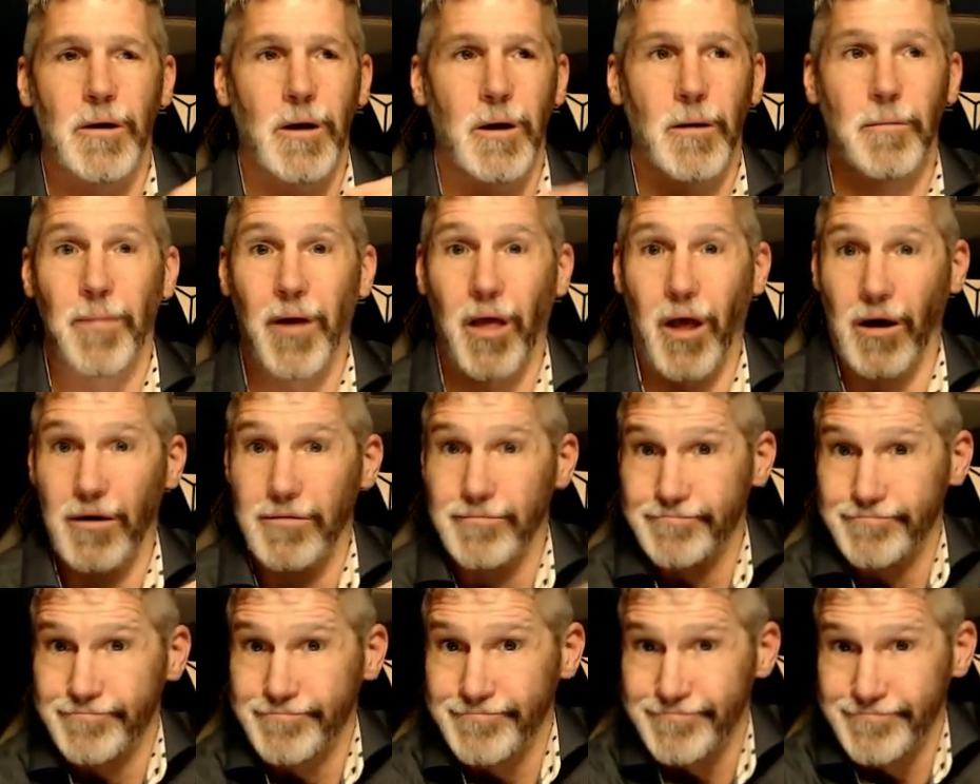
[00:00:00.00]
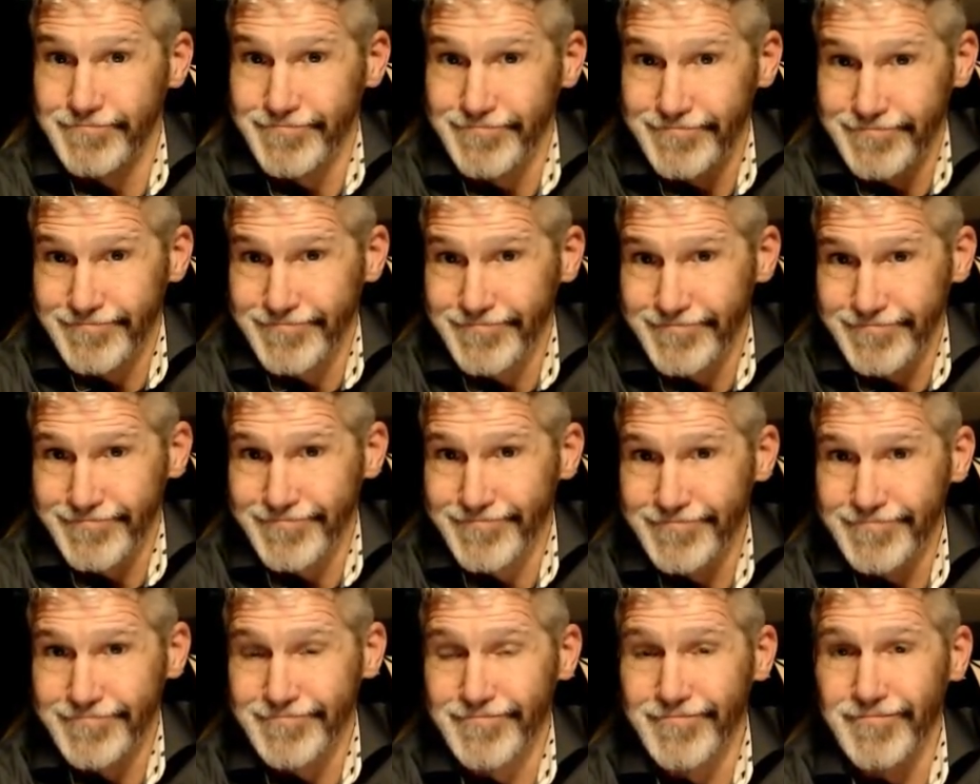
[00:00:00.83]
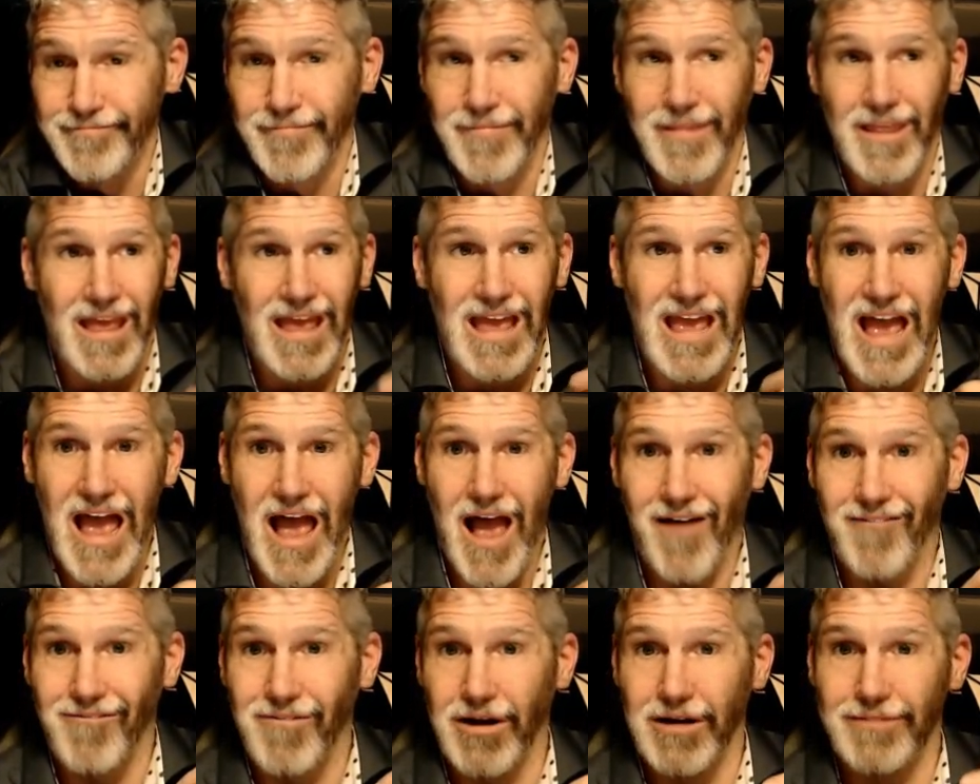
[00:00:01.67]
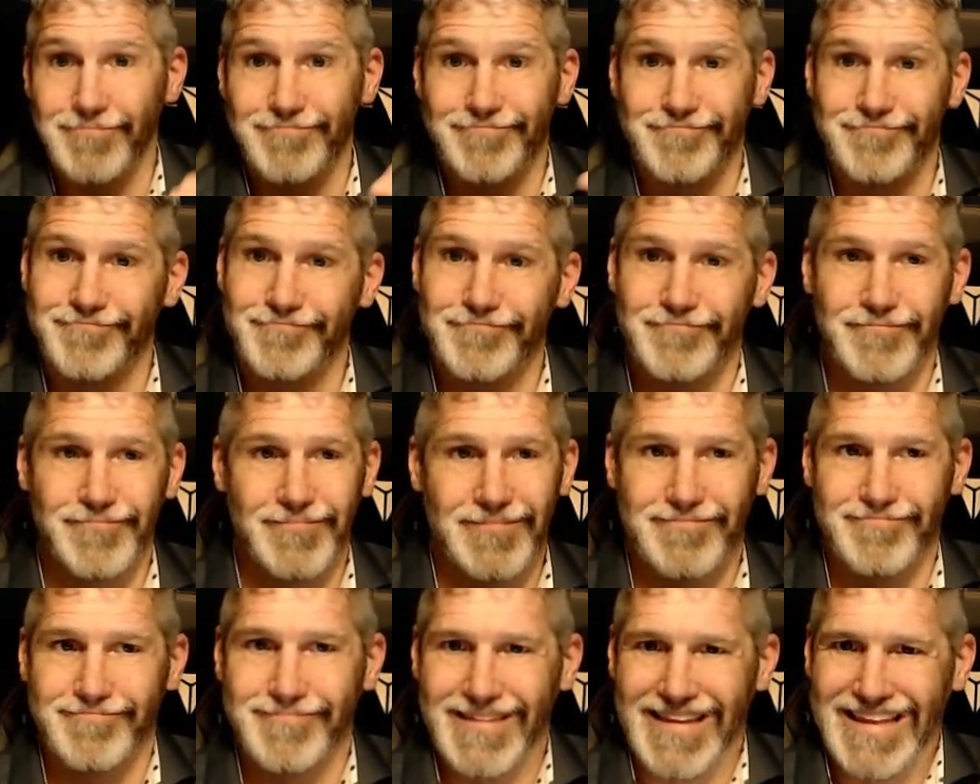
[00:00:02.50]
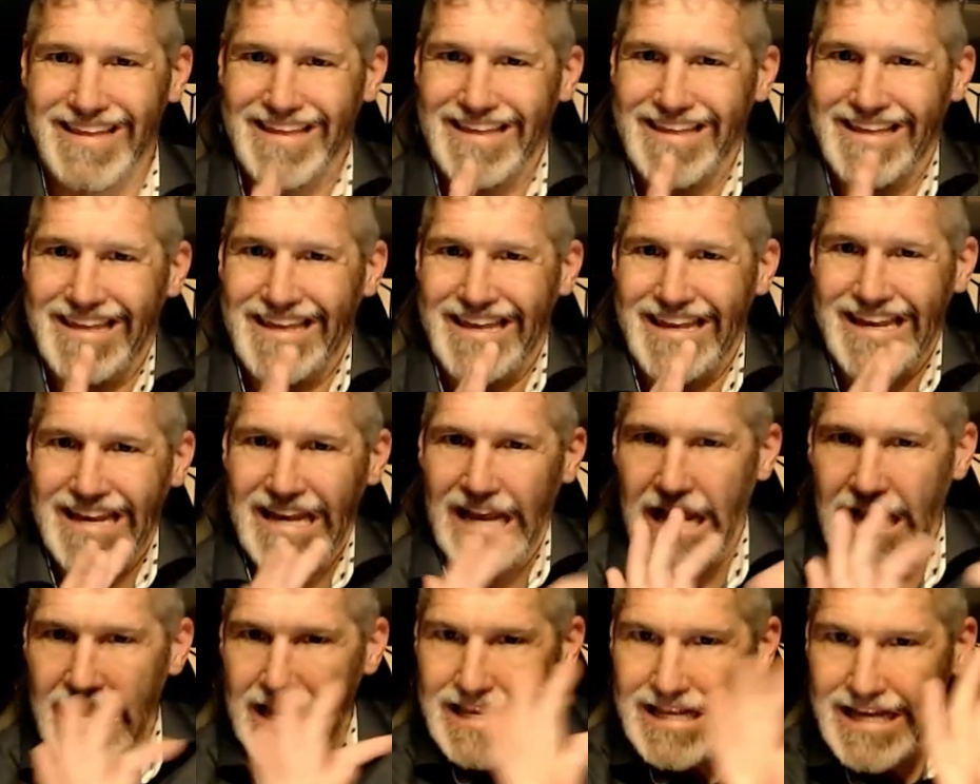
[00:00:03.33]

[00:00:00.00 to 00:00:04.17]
will build the clout, and they can get the financing